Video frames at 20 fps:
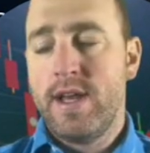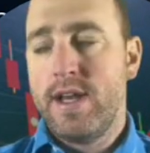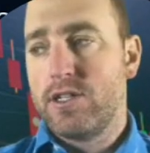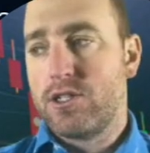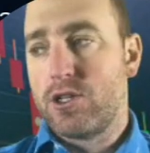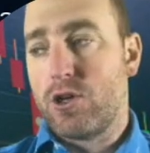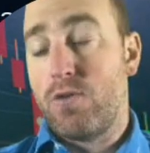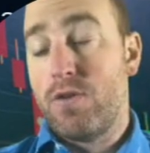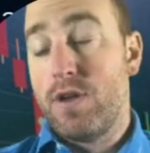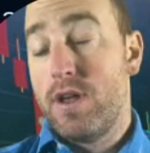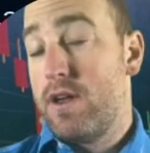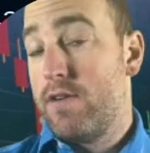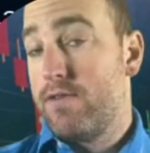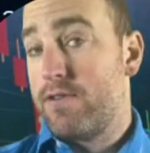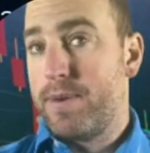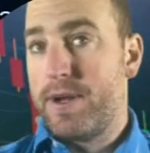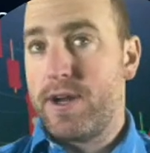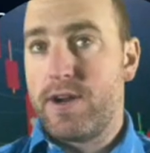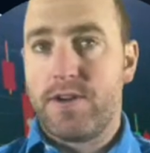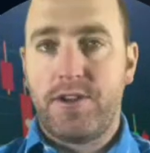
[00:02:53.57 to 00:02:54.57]
So
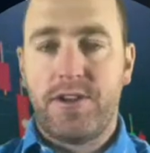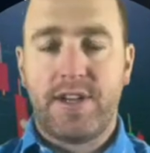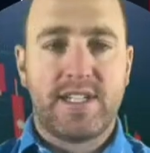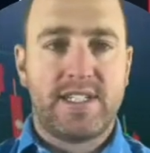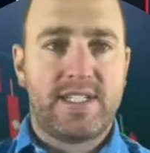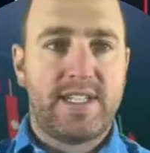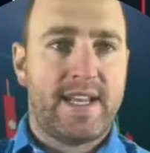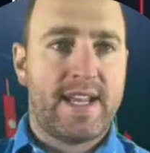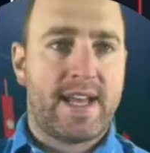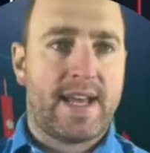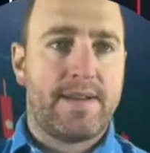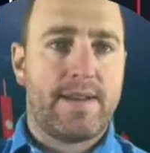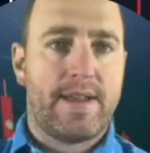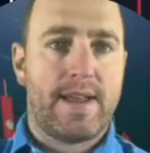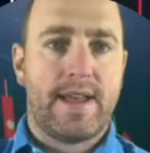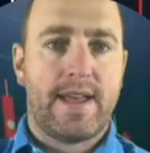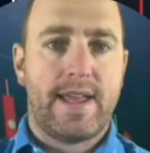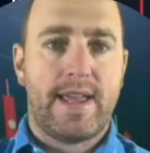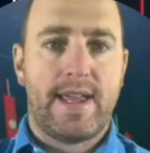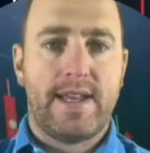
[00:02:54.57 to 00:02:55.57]
from here, you can see that
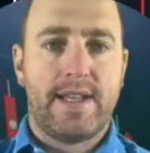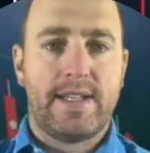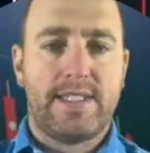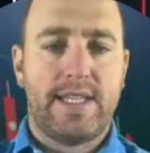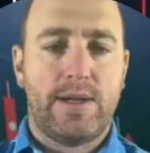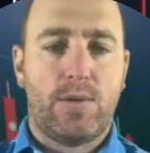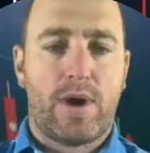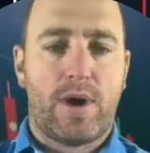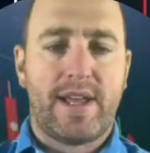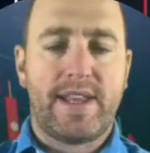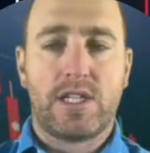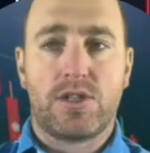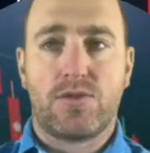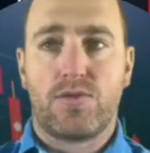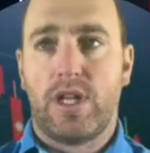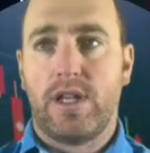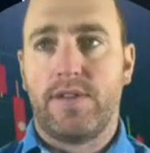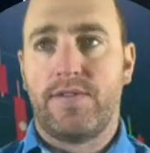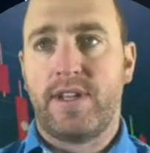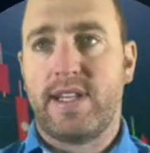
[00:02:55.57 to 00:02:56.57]
and see why that's
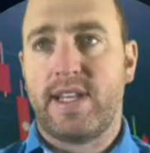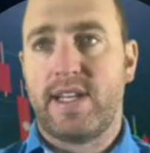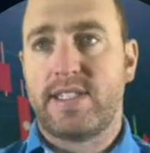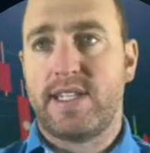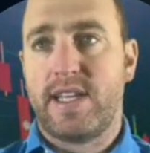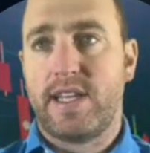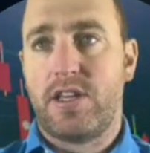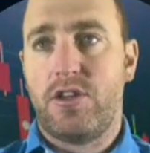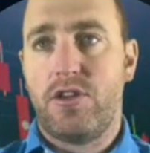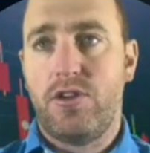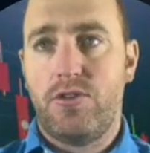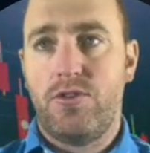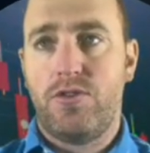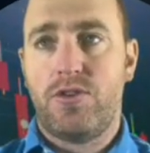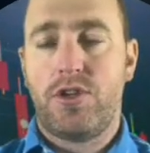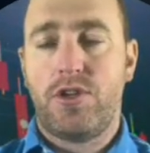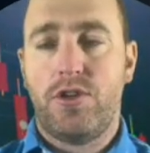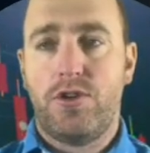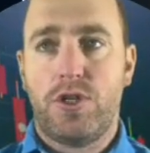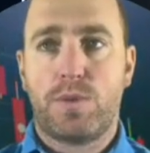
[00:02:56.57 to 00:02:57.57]
relevant. That's a
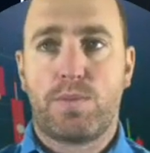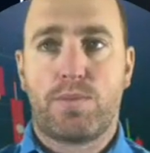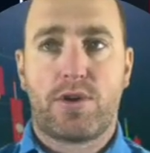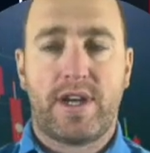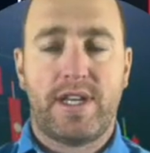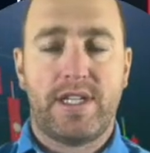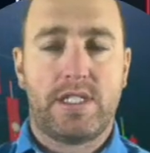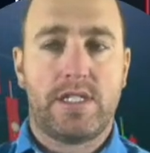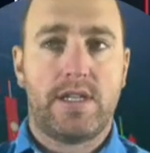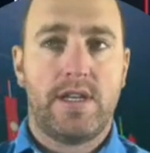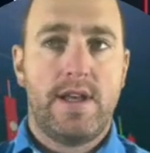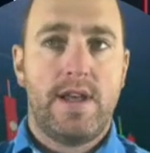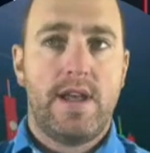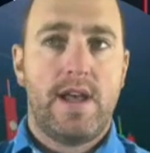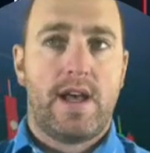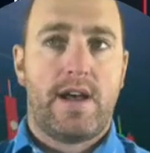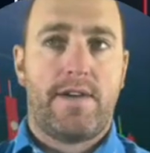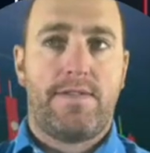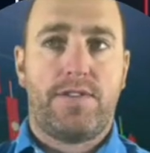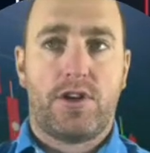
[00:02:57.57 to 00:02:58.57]
huge, huge price
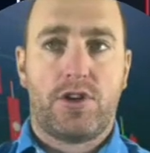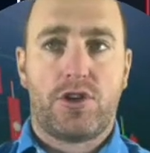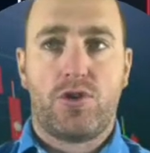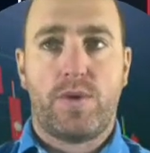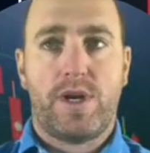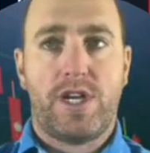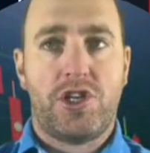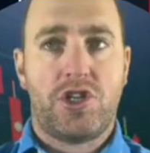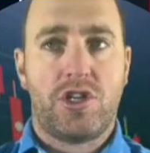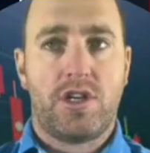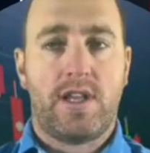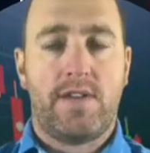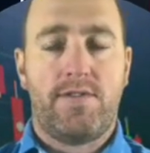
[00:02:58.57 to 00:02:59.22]
fluctuation.